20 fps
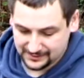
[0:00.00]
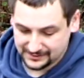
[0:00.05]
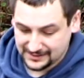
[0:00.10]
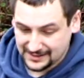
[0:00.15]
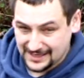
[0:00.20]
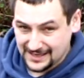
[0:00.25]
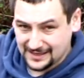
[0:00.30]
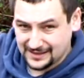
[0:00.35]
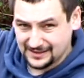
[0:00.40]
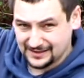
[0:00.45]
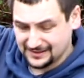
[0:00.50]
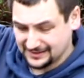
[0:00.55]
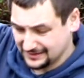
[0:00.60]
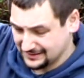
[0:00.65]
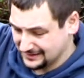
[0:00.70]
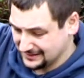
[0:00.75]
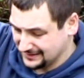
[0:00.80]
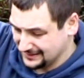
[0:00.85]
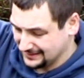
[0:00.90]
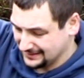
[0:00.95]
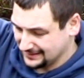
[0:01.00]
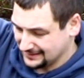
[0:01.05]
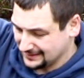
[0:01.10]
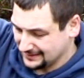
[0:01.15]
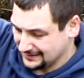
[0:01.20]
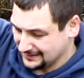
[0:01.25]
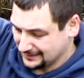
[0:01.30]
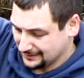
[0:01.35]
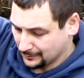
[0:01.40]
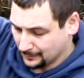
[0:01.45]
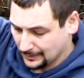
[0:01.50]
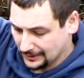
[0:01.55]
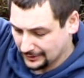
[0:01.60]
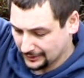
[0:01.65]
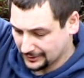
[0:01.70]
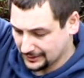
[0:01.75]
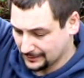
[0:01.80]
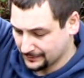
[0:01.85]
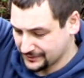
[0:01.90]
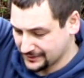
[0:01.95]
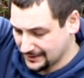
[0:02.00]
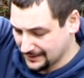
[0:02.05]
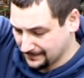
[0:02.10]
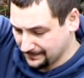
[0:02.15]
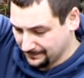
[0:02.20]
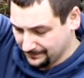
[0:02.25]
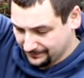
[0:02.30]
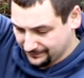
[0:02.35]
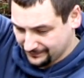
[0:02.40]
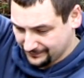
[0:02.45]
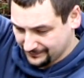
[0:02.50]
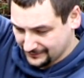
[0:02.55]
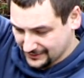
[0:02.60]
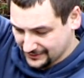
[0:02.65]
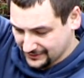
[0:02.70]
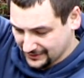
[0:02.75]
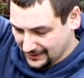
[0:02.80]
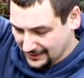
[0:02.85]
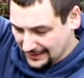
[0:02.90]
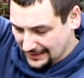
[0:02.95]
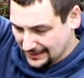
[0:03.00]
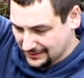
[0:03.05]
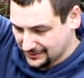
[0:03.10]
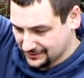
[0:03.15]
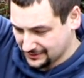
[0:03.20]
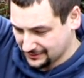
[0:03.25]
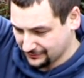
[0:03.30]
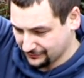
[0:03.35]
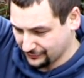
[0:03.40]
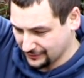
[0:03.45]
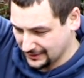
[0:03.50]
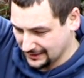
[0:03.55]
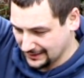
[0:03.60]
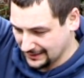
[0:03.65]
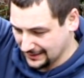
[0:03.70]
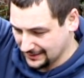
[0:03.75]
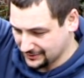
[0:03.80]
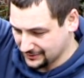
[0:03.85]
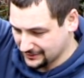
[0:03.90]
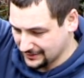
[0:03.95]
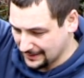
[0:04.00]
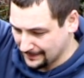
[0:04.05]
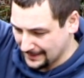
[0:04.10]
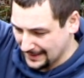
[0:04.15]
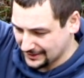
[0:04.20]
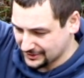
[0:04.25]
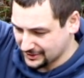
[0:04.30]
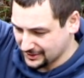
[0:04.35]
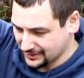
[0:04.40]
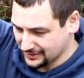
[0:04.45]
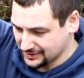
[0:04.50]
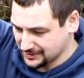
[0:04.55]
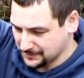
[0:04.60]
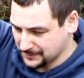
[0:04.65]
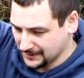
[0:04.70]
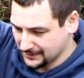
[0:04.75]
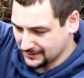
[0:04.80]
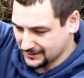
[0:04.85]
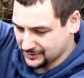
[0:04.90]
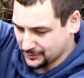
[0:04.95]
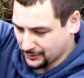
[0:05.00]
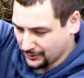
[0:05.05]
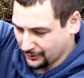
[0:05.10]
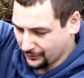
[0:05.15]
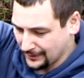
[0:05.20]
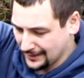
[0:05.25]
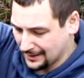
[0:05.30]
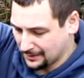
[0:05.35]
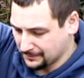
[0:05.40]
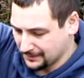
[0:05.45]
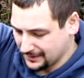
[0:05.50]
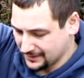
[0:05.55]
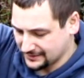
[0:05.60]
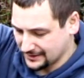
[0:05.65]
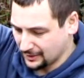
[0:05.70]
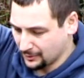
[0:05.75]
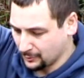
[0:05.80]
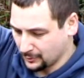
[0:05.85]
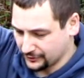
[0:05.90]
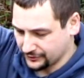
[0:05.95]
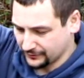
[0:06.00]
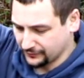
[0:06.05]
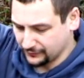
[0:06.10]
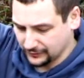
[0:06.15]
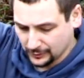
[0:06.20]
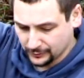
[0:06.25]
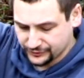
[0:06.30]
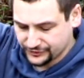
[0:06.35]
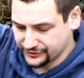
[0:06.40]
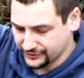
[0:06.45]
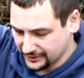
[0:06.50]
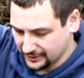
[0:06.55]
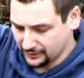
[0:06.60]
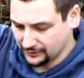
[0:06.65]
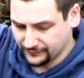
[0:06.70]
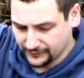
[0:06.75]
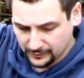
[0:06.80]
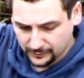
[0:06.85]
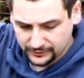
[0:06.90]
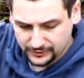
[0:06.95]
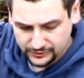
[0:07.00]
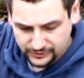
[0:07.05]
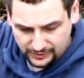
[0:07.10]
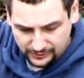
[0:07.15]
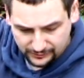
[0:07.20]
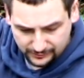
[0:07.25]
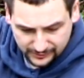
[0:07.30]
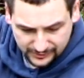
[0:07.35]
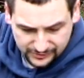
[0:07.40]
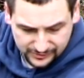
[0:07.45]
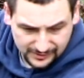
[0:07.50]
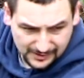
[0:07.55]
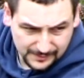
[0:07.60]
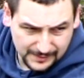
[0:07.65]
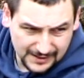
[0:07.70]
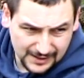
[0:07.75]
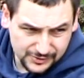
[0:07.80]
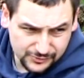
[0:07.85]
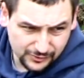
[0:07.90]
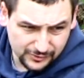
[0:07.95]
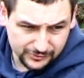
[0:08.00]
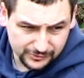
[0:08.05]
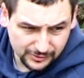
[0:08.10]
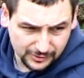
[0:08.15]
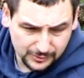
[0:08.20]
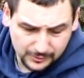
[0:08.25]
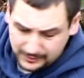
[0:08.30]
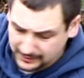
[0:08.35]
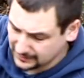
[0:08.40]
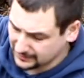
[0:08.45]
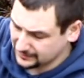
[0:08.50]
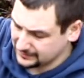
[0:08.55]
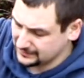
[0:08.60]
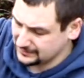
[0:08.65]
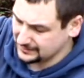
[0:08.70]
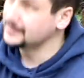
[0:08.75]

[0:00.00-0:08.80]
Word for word: in the tank. Water comes up, disengages and re-engages. I'm actually gonna spin this one around because I don't want the floats to interfere with each other. Could you give me the drill real quick?